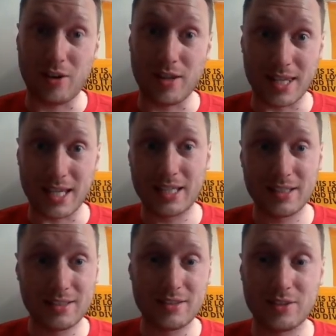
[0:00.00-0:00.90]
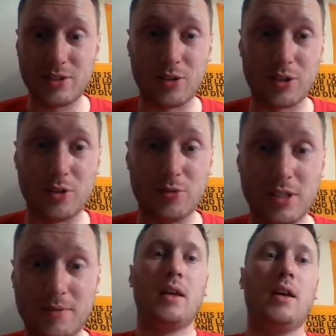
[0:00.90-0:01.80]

I think, Connor Cody.